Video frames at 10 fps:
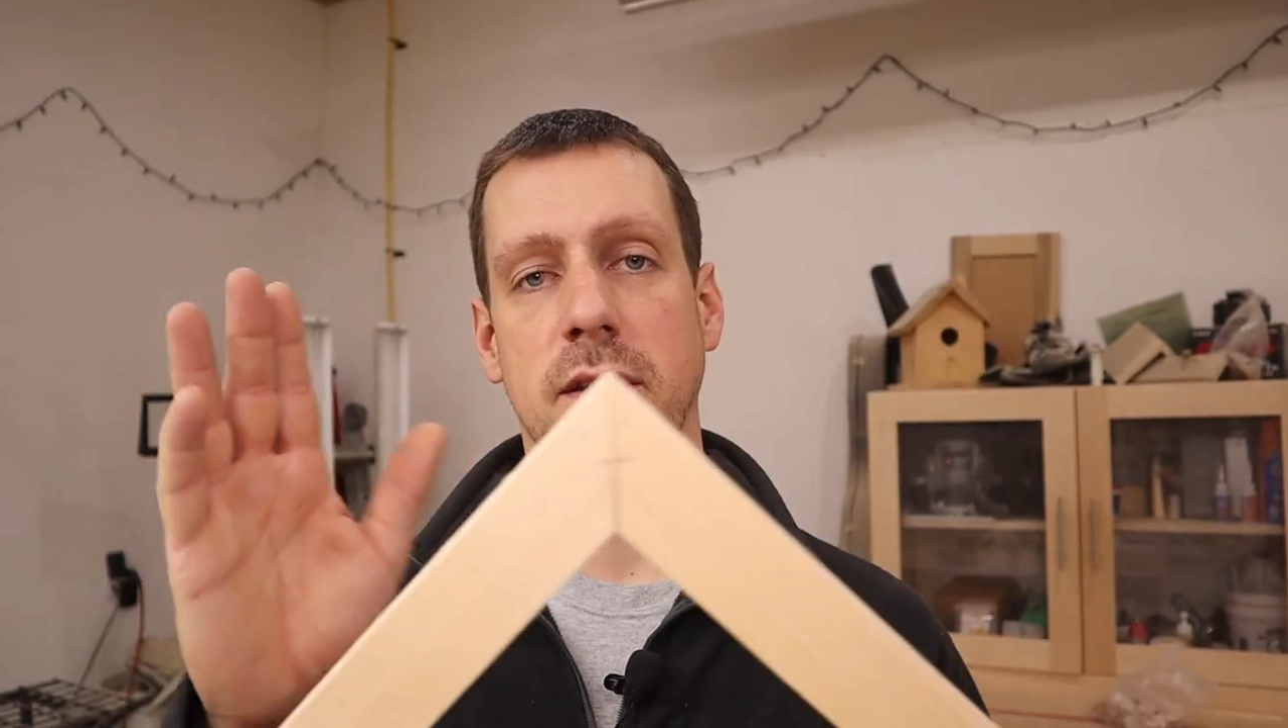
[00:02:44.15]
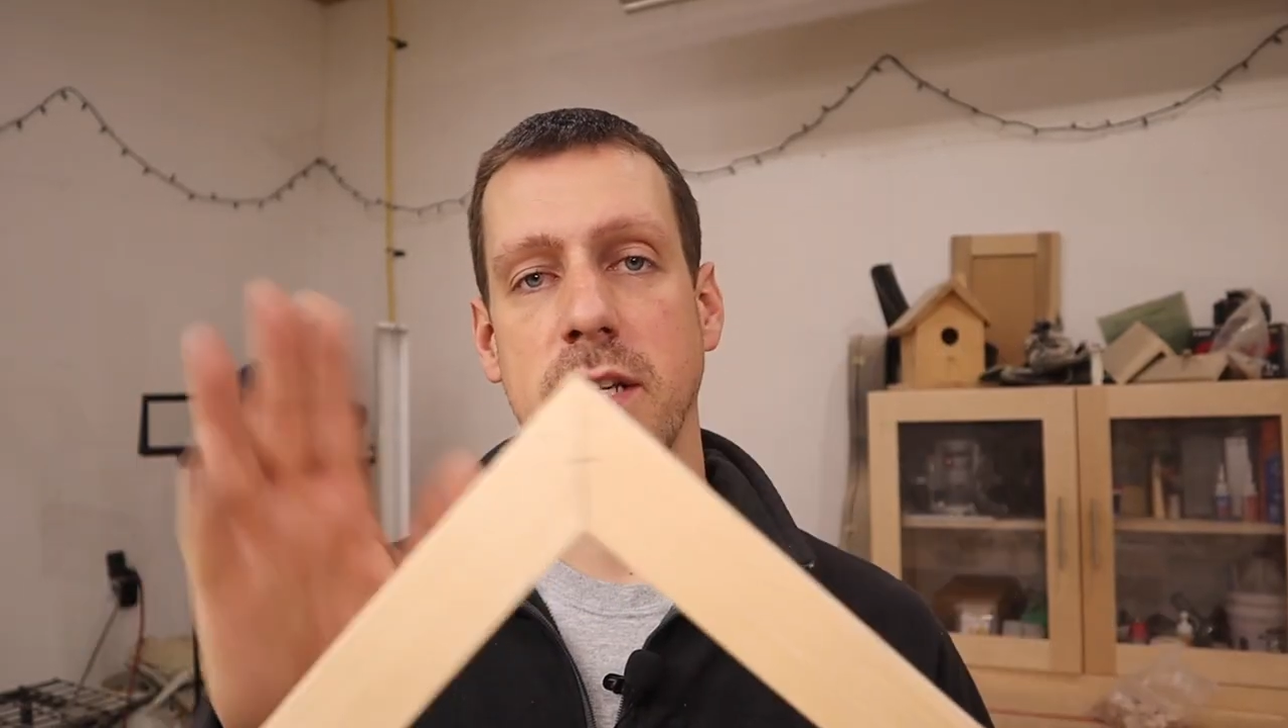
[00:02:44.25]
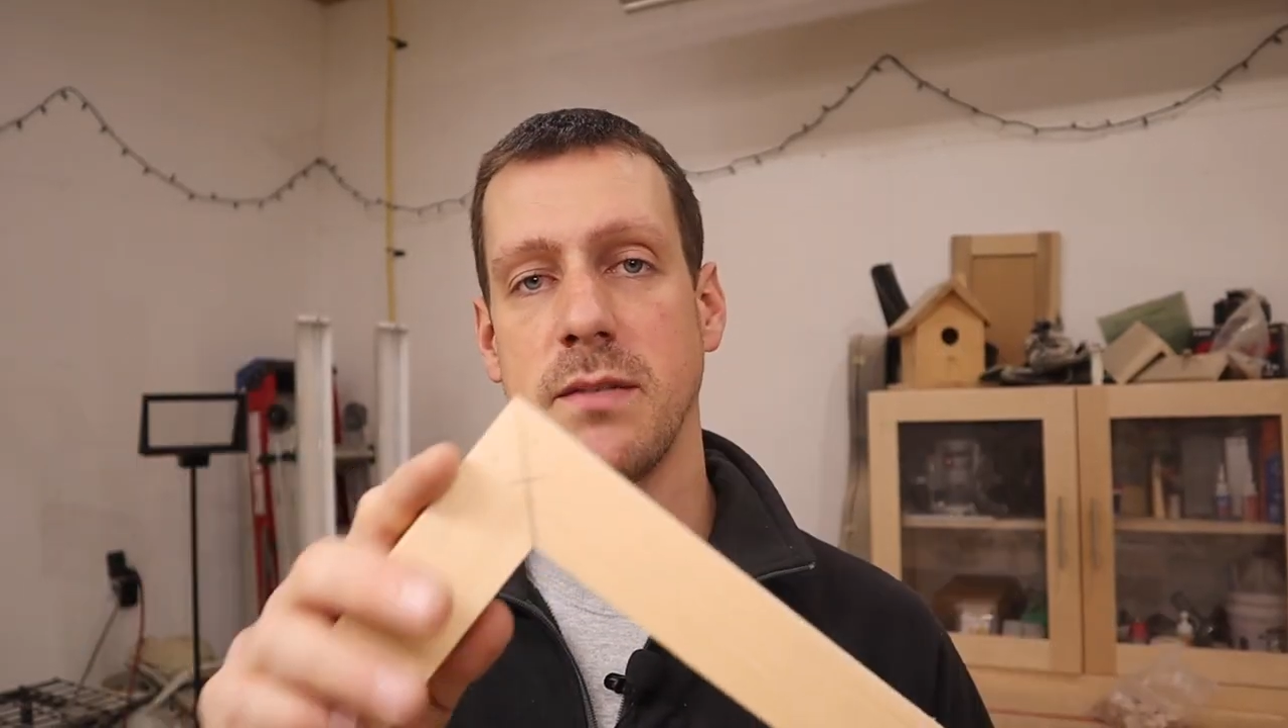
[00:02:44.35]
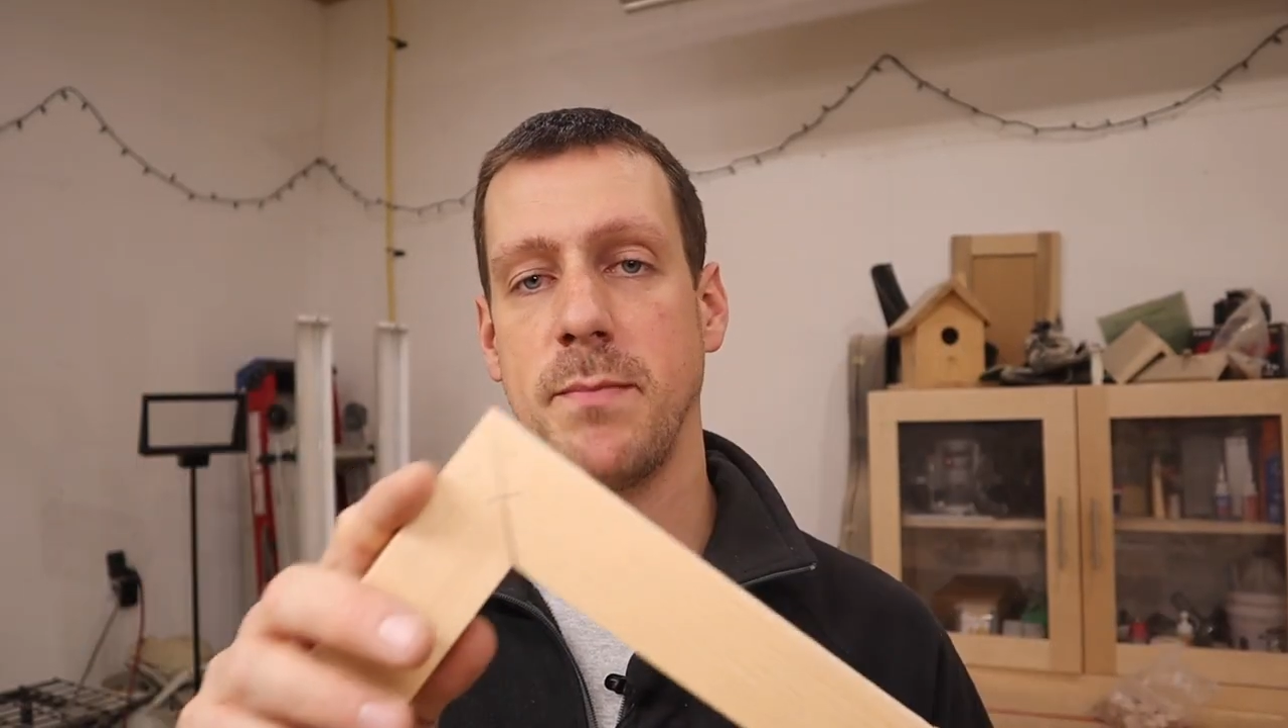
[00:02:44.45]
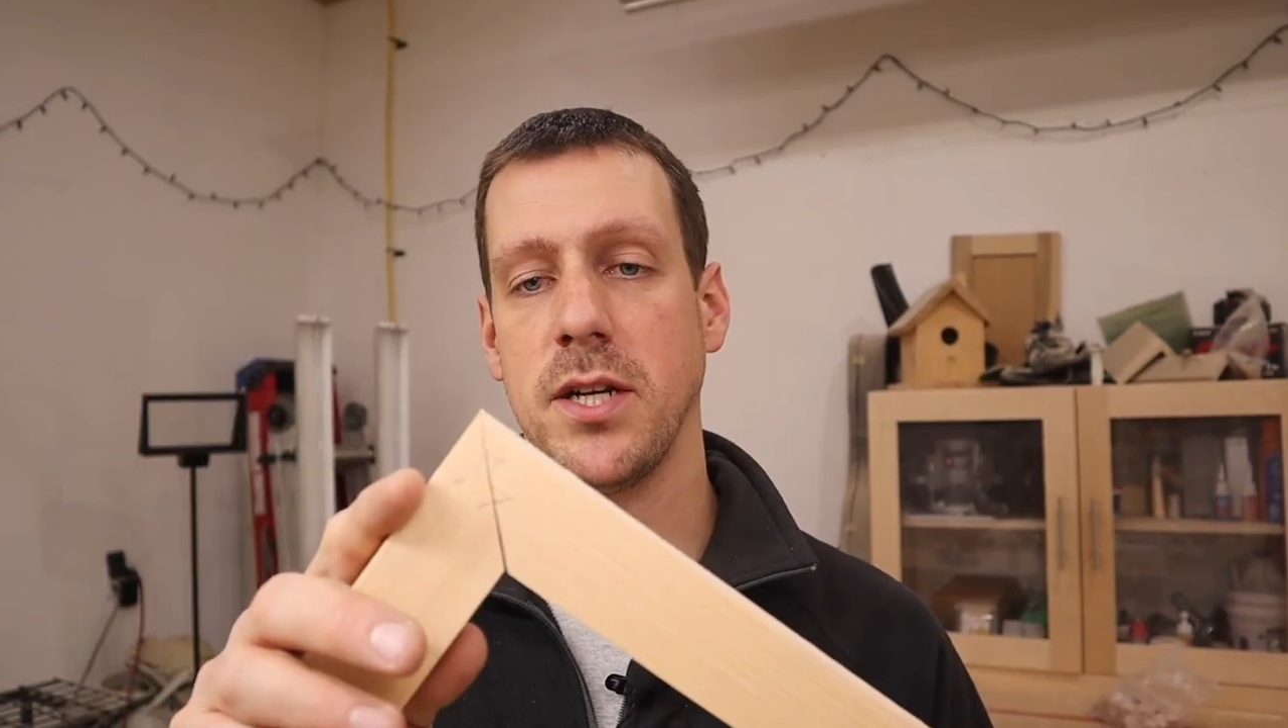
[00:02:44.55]

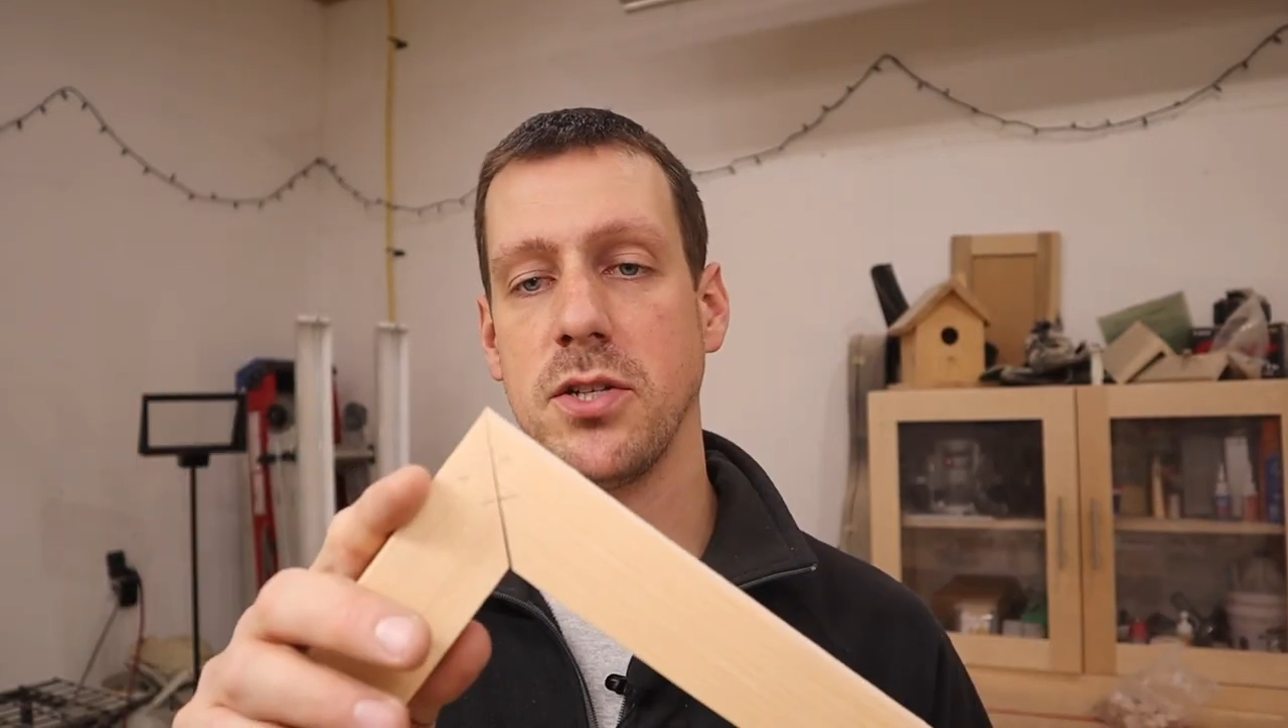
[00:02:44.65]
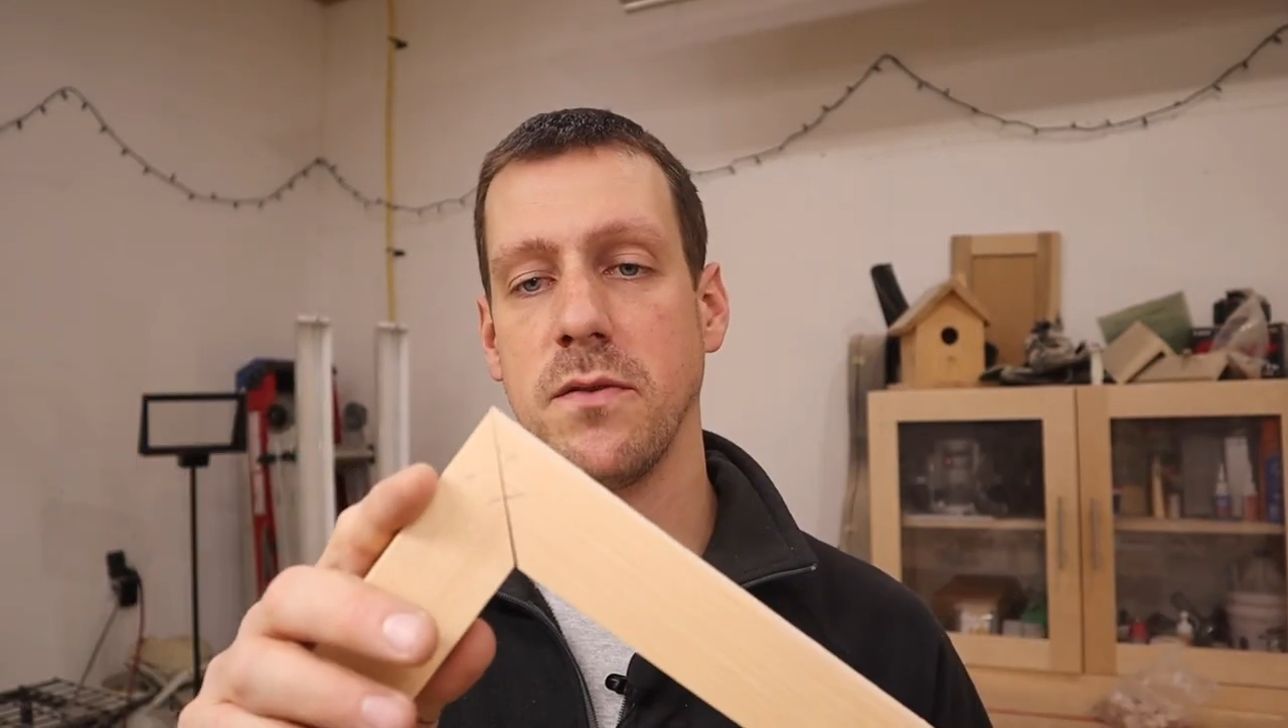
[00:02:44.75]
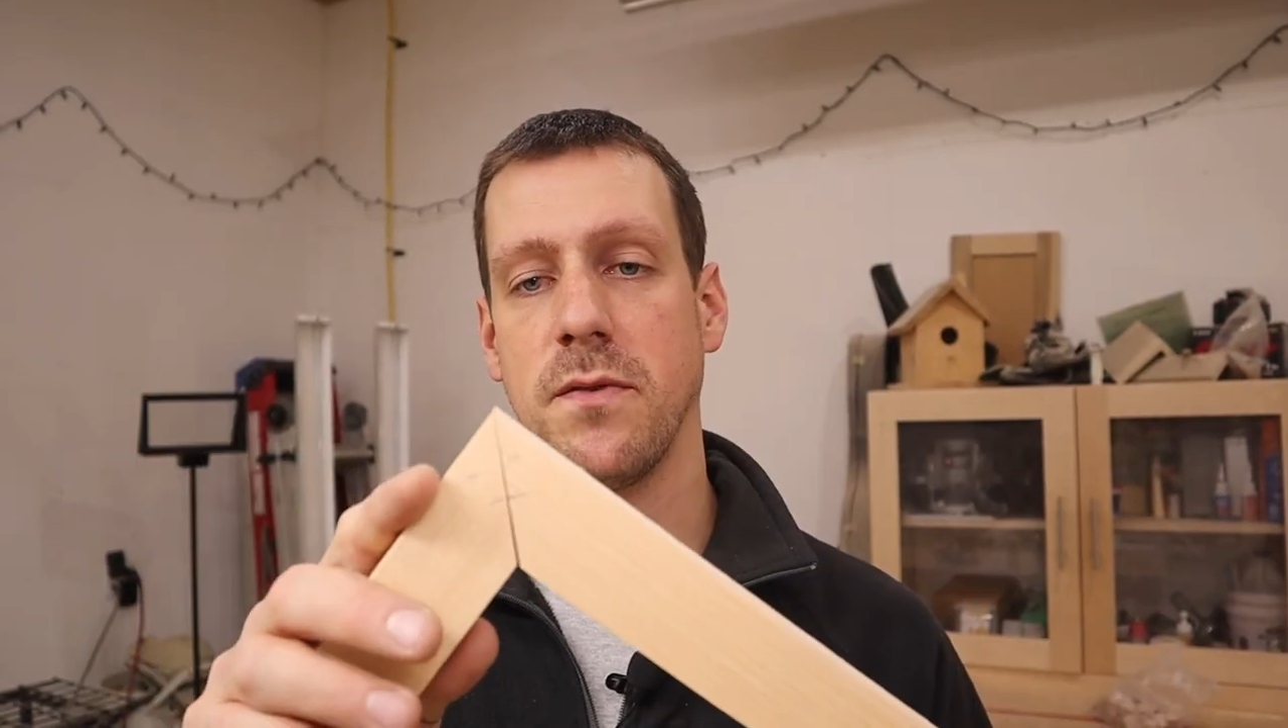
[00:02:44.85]
this picture